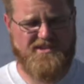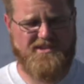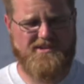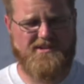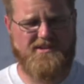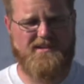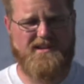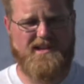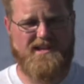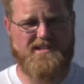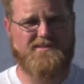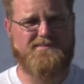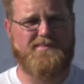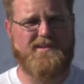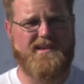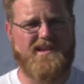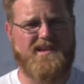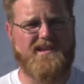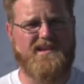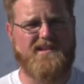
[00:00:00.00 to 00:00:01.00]
year has
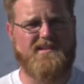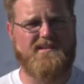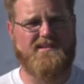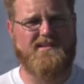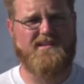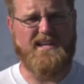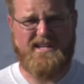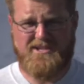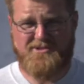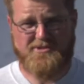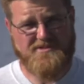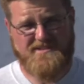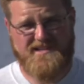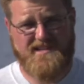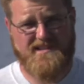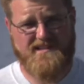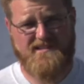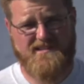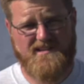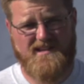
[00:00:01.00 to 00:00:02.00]
been
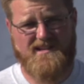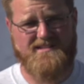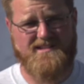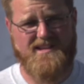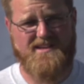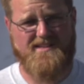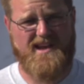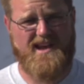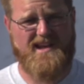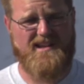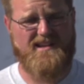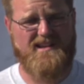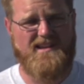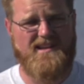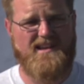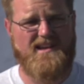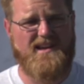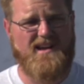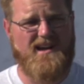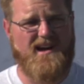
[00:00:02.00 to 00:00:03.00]
interesting, I'll say that.
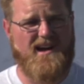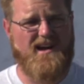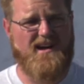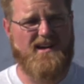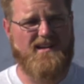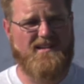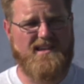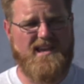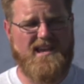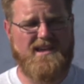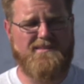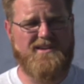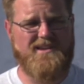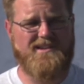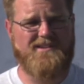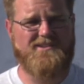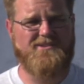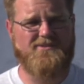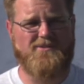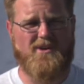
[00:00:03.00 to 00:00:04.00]
Uh, came
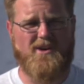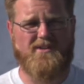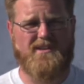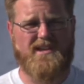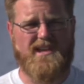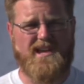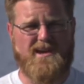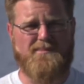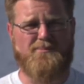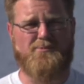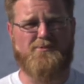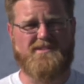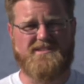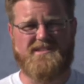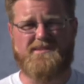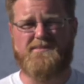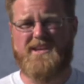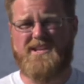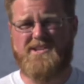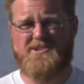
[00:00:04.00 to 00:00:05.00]
into our camp with
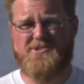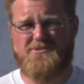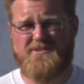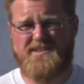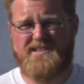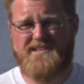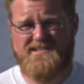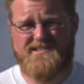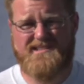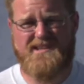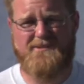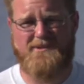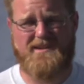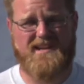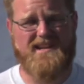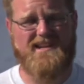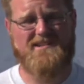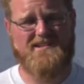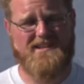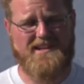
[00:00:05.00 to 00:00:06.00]
some injuries that were
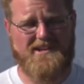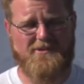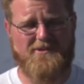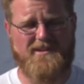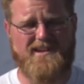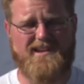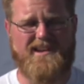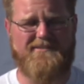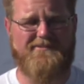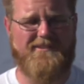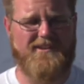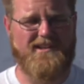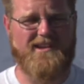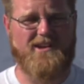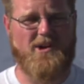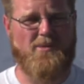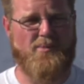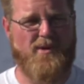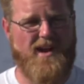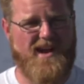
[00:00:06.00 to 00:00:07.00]
kind of lingering. I felt
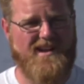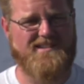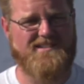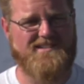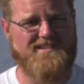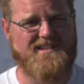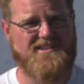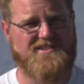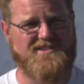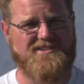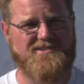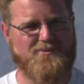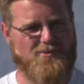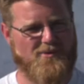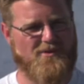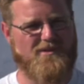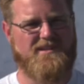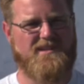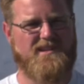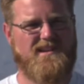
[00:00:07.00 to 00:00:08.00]
like our practice sessions
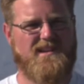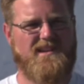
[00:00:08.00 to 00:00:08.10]
weren't